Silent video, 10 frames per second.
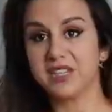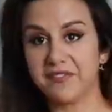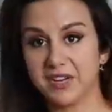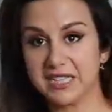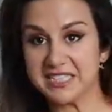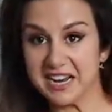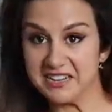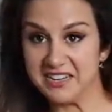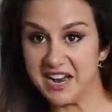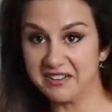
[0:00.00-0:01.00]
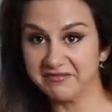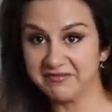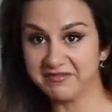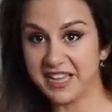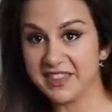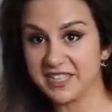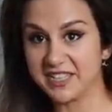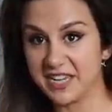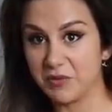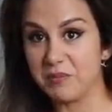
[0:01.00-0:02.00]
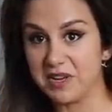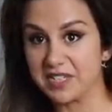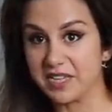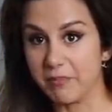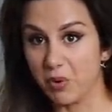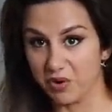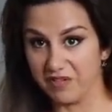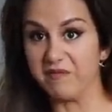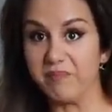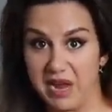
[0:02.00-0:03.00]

Definitely size down, then this thing would be a supportive